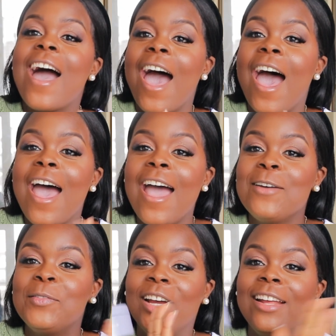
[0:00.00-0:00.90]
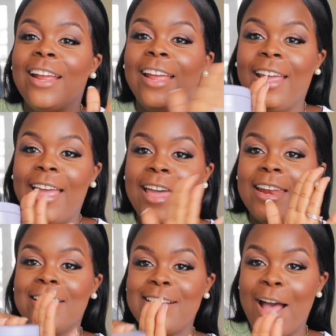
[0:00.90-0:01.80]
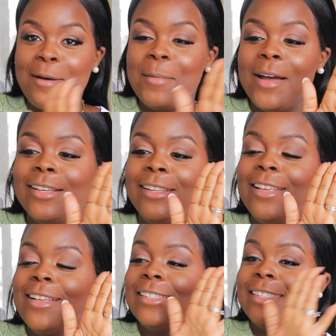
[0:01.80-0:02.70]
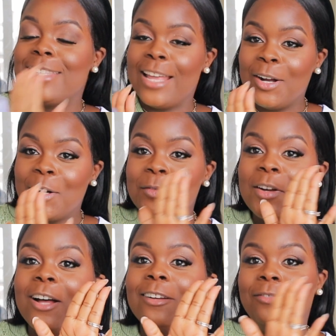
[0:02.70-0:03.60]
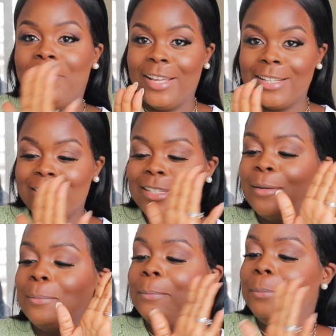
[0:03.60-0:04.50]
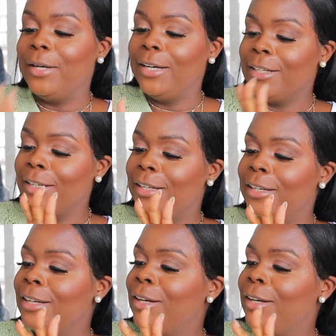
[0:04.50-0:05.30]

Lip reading: I went ahead and got myself a Fenty Butta,